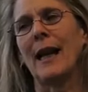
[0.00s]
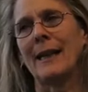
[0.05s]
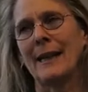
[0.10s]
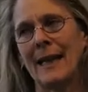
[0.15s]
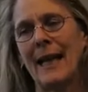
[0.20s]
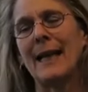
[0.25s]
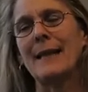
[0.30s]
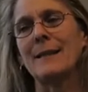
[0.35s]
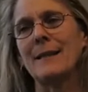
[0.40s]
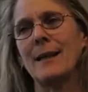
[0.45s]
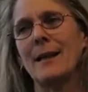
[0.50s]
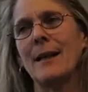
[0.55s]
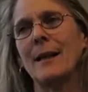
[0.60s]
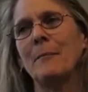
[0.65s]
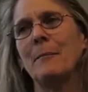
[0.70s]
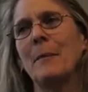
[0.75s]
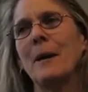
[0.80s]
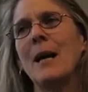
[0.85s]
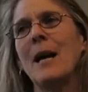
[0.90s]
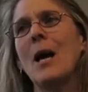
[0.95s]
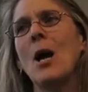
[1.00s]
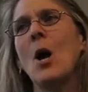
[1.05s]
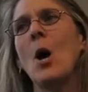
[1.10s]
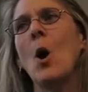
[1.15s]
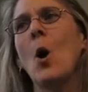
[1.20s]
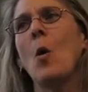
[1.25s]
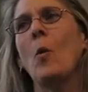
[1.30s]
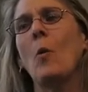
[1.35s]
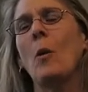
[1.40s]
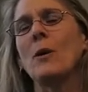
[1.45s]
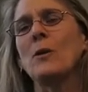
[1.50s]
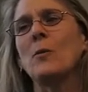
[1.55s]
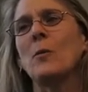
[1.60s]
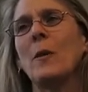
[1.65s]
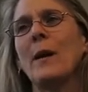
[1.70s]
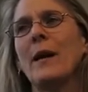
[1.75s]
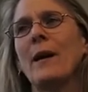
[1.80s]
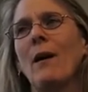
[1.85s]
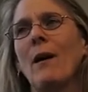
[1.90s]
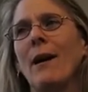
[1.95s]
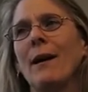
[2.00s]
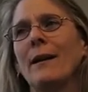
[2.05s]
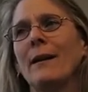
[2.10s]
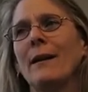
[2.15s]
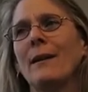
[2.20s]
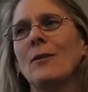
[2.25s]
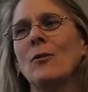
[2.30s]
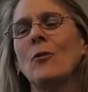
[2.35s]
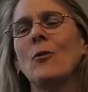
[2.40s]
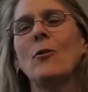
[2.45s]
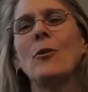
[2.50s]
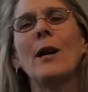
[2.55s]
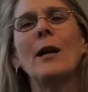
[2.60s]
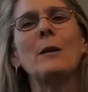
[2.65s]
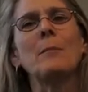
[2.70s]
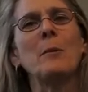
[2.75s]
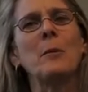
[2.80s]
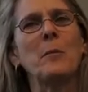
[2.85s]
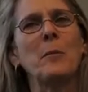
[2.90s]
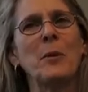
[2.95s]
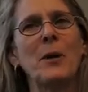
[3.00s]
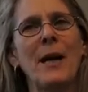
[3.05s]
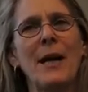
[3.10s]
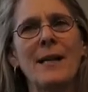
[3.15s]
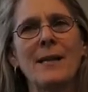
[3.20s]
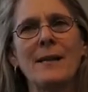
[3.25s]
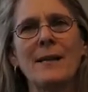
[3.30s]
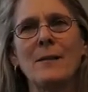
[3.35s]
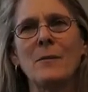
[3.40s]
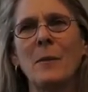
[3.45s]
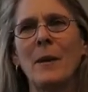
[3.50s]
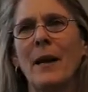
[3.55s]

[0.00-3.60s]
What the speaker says: at that time was we got incredible press,